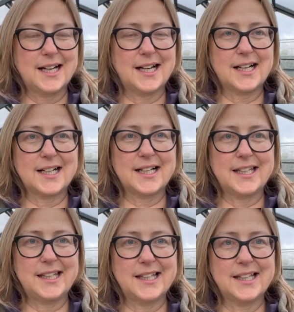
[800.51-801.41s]

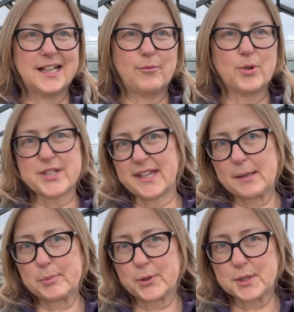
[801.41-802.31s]
I wasn't that
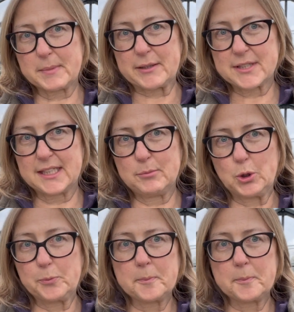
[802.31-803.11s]
bothered about anymore.